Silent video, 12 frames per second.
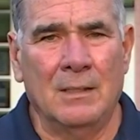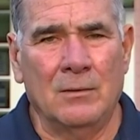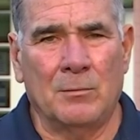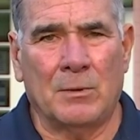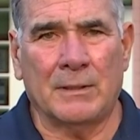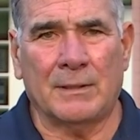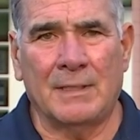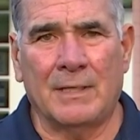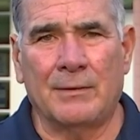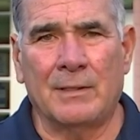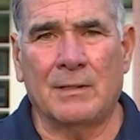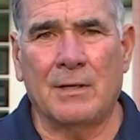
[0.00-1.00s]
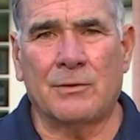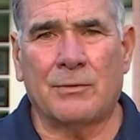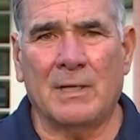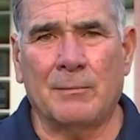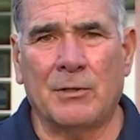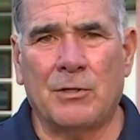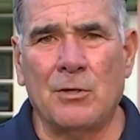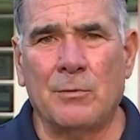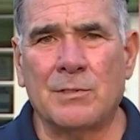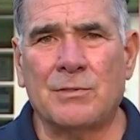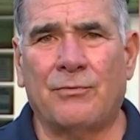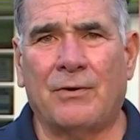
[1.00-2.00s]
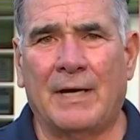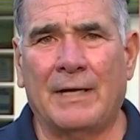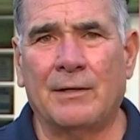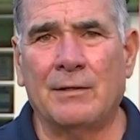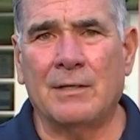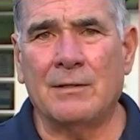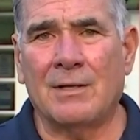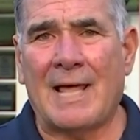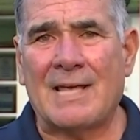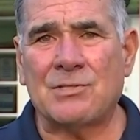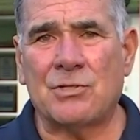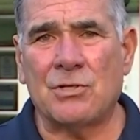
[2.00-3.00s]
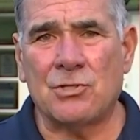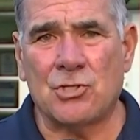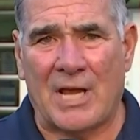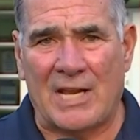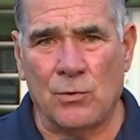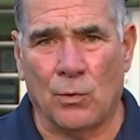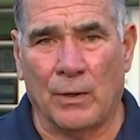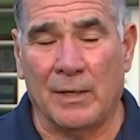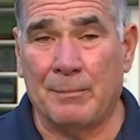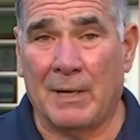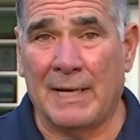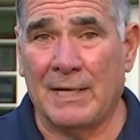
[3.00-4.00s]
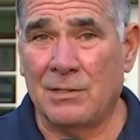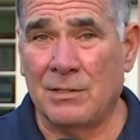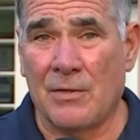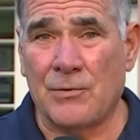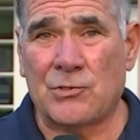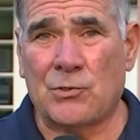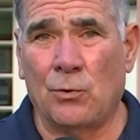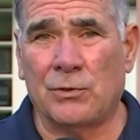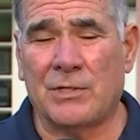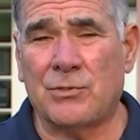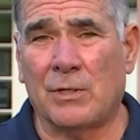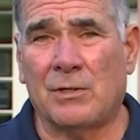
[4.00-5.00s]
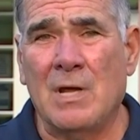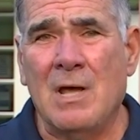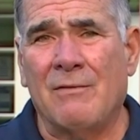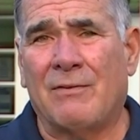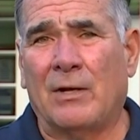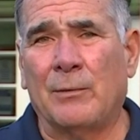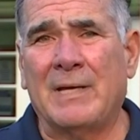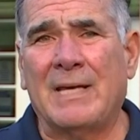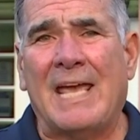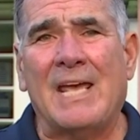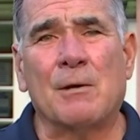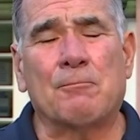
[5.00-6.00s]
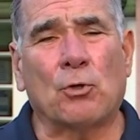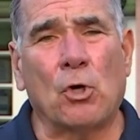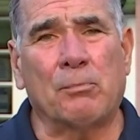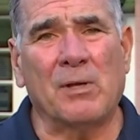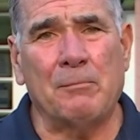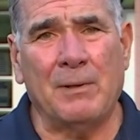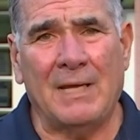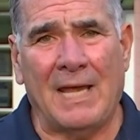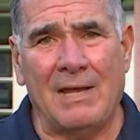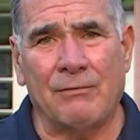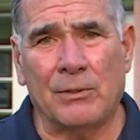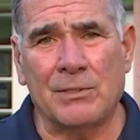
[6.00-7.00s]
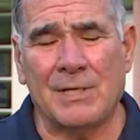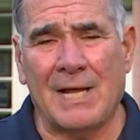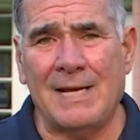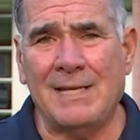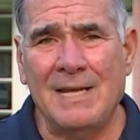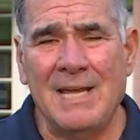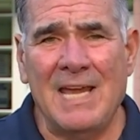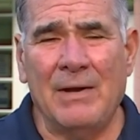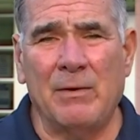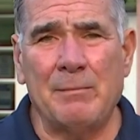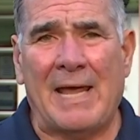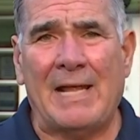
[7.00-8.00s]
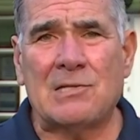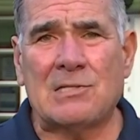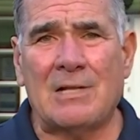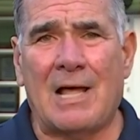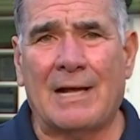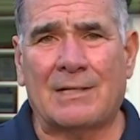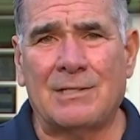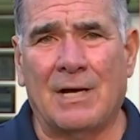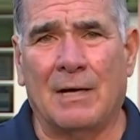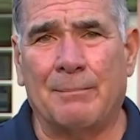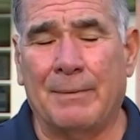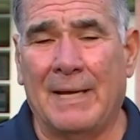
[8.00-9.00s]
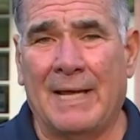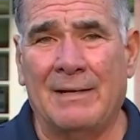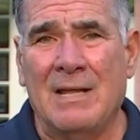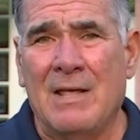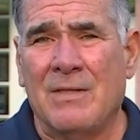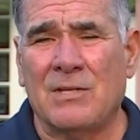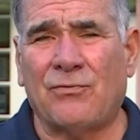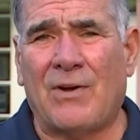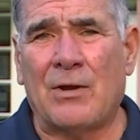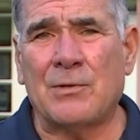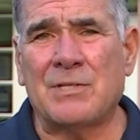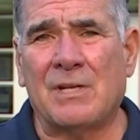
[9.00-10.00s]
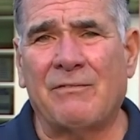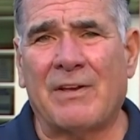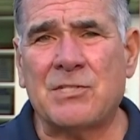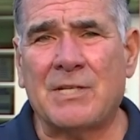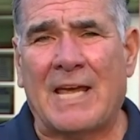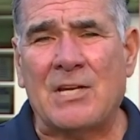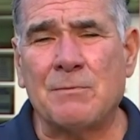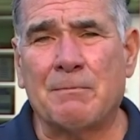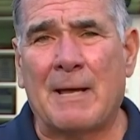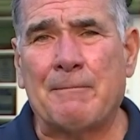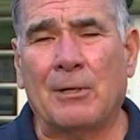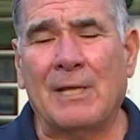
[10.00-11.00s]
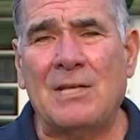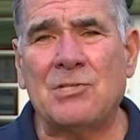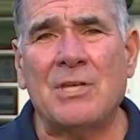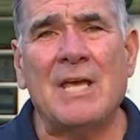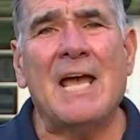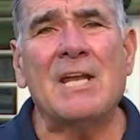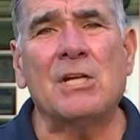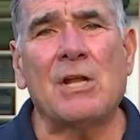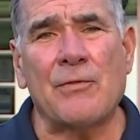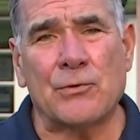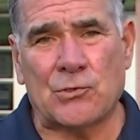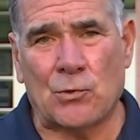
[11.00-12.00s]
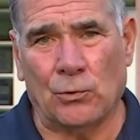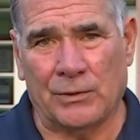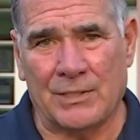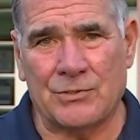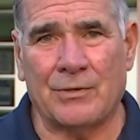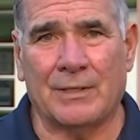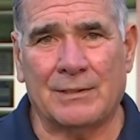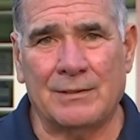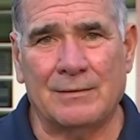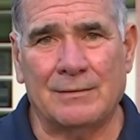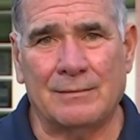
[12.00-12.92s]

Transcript: Well, Mark and Aaron, uh, Craig McHugh was fired last January by another school district following inappropriate behavior. And tonight, he remains locked up. And this follows an investigation by police in another school district.